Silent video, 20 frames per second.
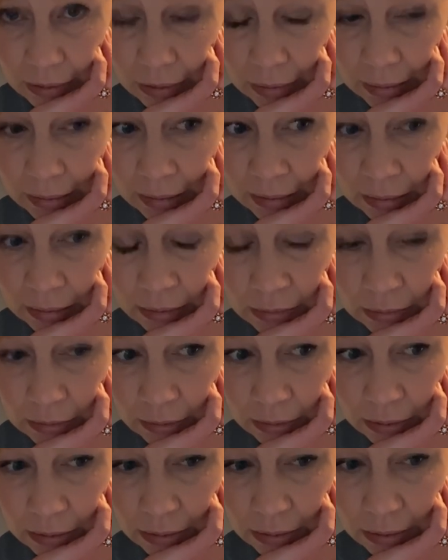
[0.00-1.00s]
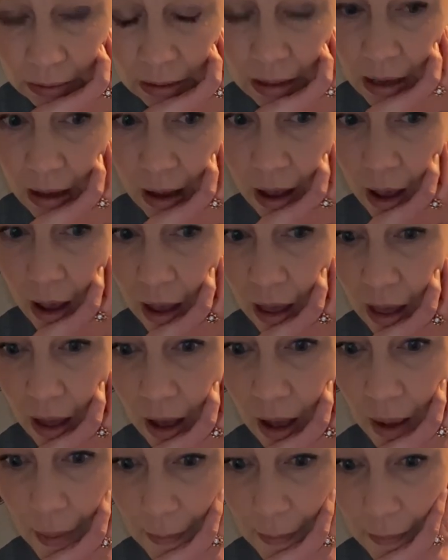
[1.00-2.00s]
And
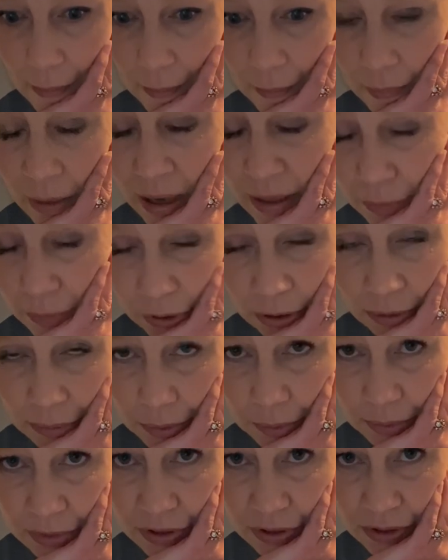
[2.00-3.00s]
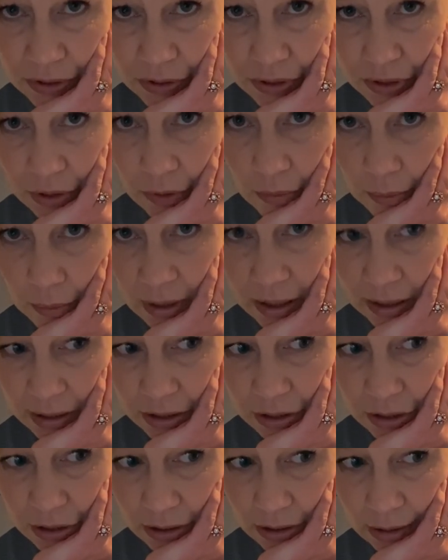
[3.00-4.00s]
my problem isn't so
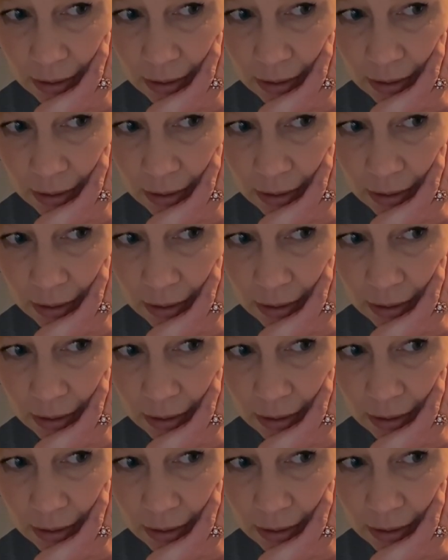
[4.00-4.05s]
much